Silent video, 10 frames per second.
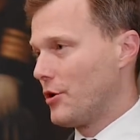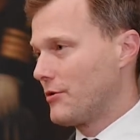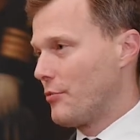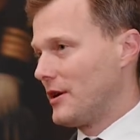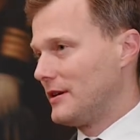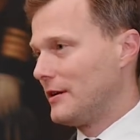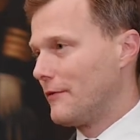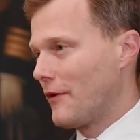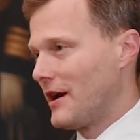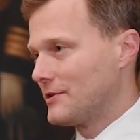Both Britain
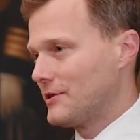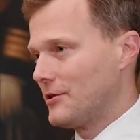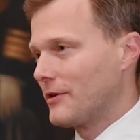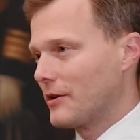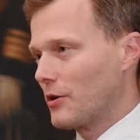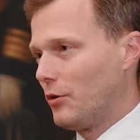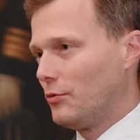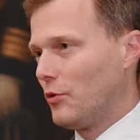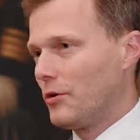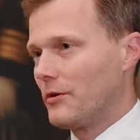and France during the
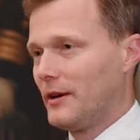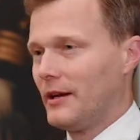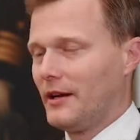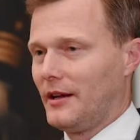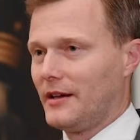Cold War